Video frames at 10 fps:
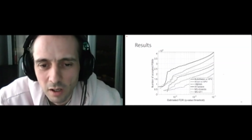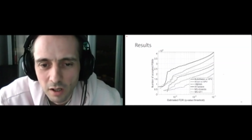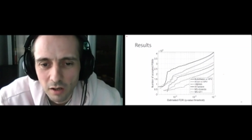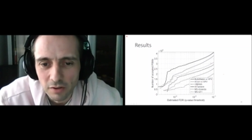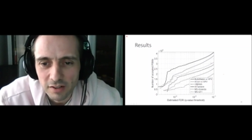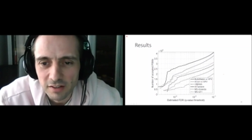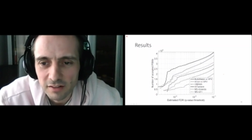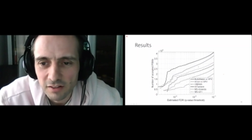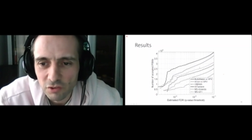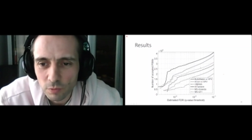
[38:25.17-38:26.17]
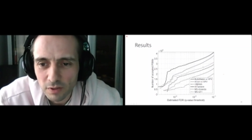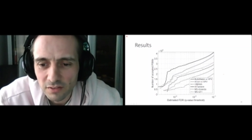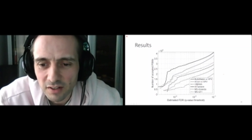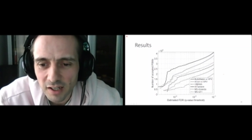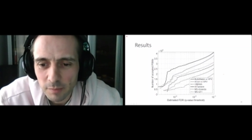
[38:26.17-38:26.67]
Okay, then this one
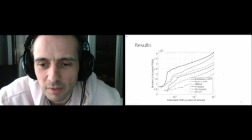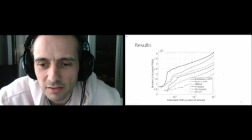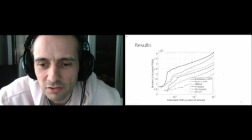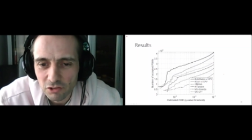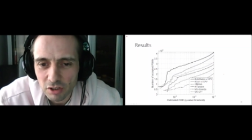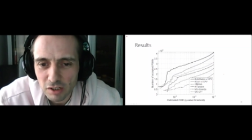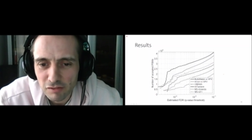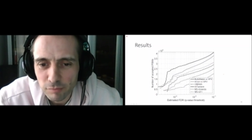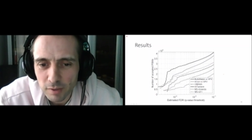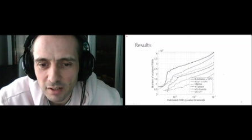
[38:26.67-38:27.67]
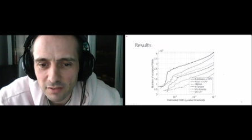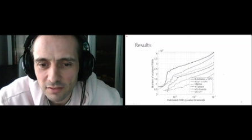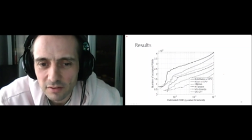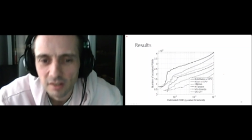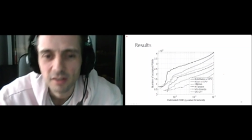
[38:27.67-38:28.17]
is the MSGF+.
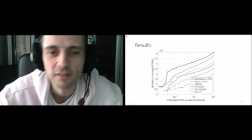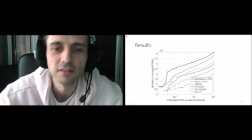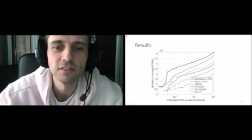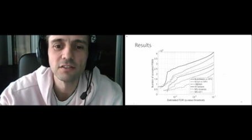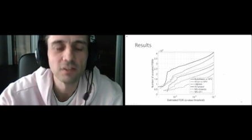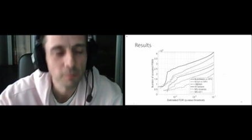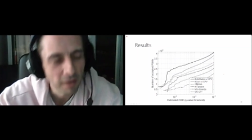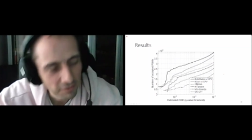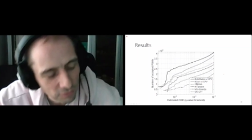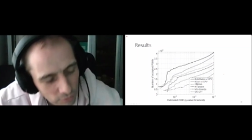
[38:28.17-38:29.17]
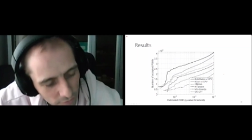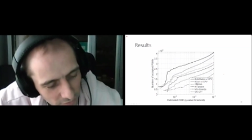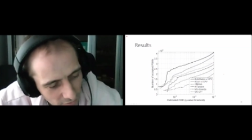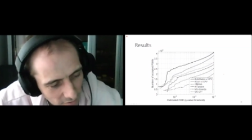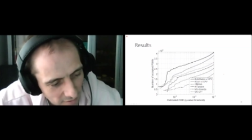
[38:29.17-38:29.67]
This is a method
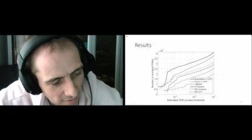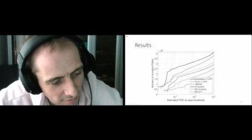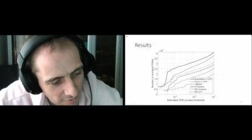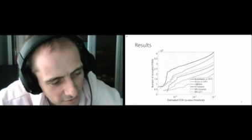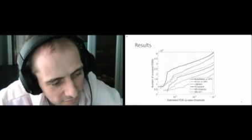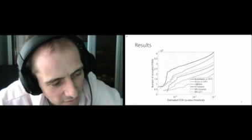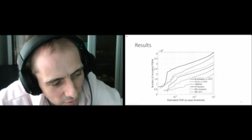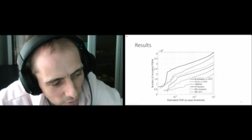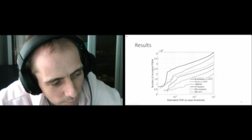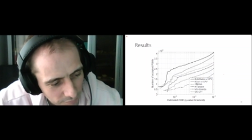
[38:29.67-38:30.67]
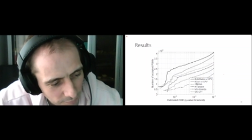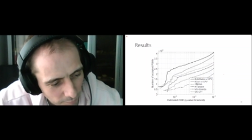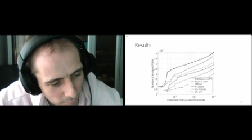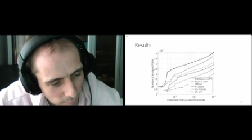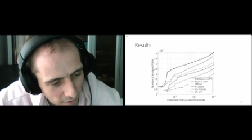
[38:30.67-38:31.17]
developed
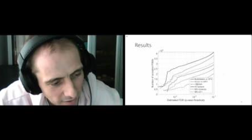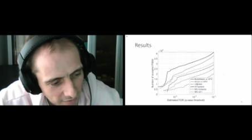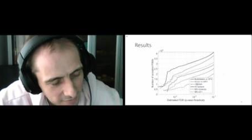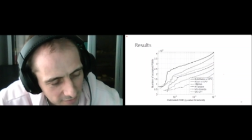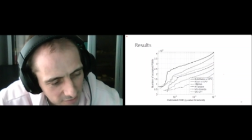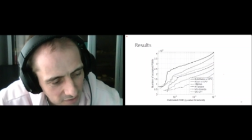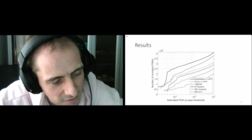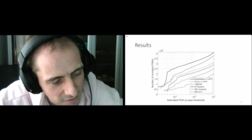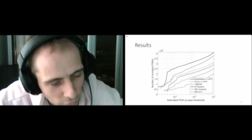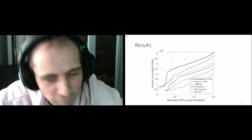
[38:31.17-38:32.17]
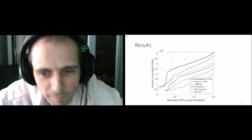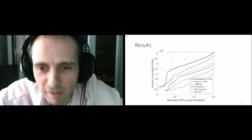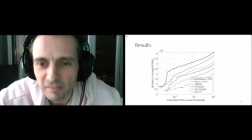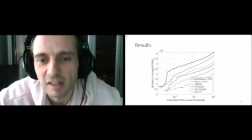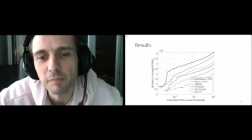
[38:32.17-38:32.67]
by the team of
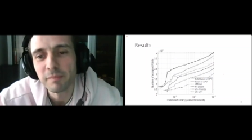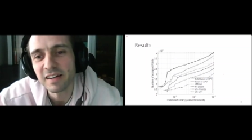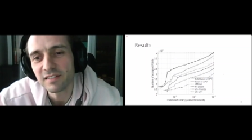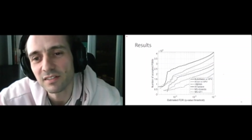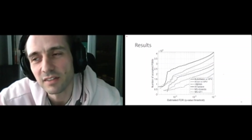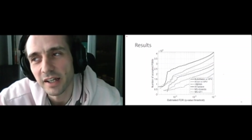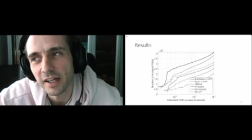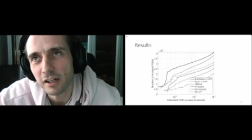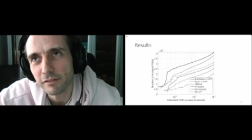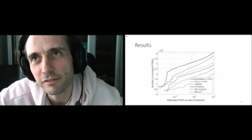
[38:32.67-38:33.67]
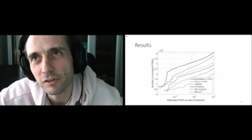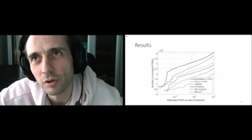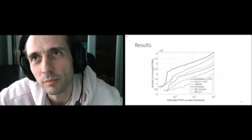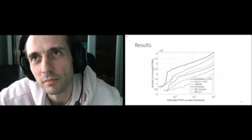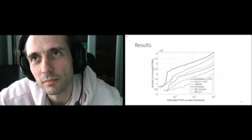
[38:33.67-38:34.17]
Pavel Pevzner
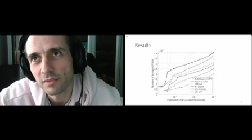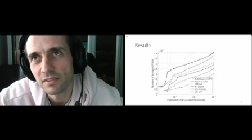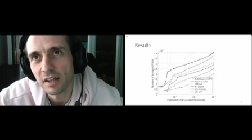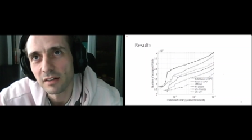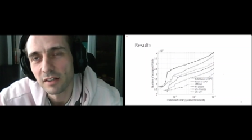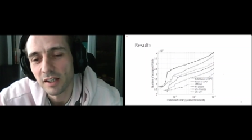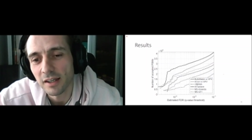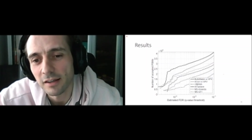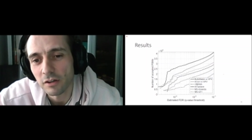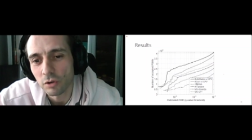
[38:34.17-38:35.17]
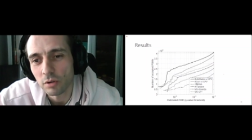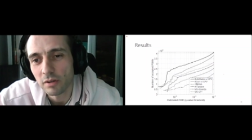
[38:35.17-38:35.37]
from San Diego.